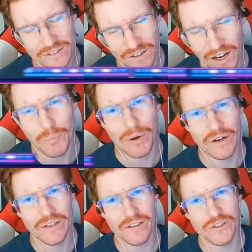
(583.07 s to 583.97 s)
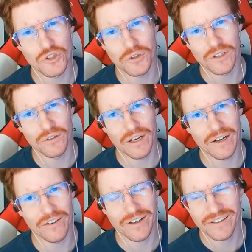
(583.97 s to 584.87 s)
hop on in and enjoy the ride,
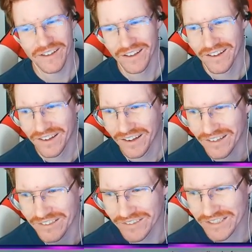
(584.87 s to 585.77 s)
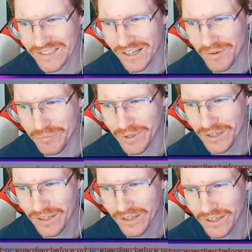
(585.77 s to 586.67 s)
all right? Until next time,
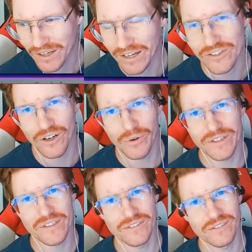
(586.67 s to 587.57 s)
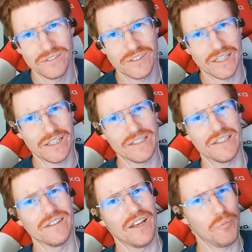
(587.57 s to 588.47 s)
as always, take it
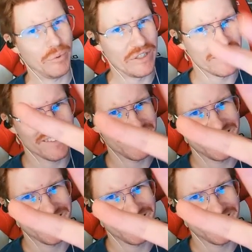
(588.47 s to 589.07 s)
easy and peace.